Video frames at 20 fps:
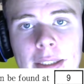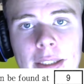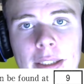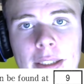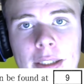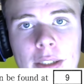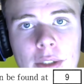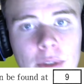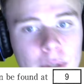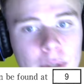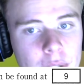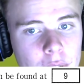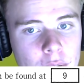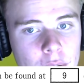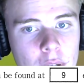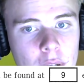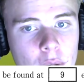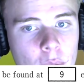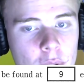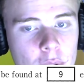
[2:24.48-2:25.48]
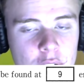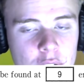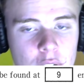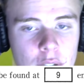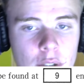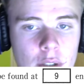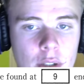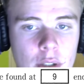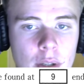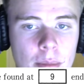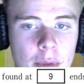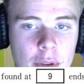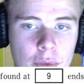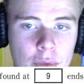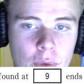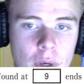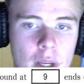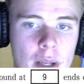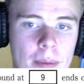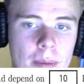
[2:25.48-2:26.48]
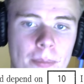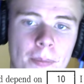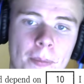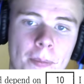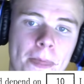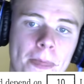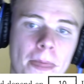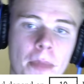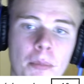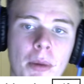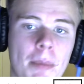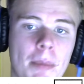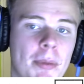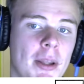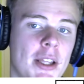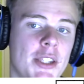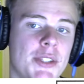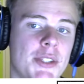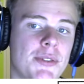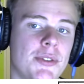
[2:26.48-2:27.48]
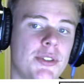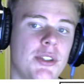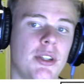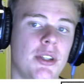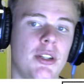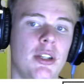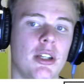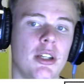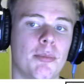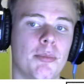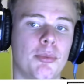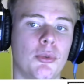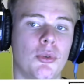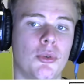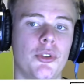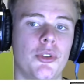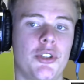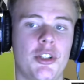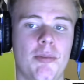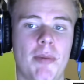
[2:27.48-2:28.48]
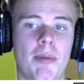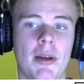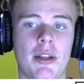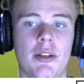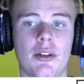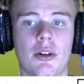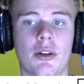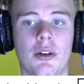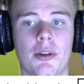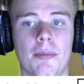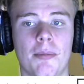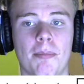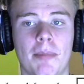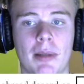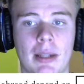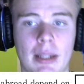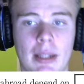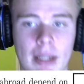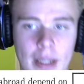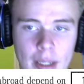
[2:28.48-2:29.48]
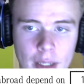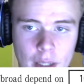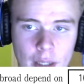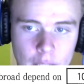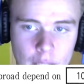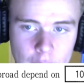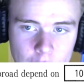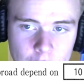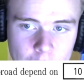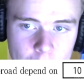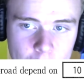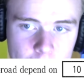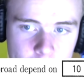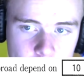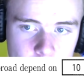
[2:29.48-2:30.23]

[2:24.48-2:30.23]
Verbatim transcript: Okie dokie, question number three. My plans for studying abroad depend on blank. I can get a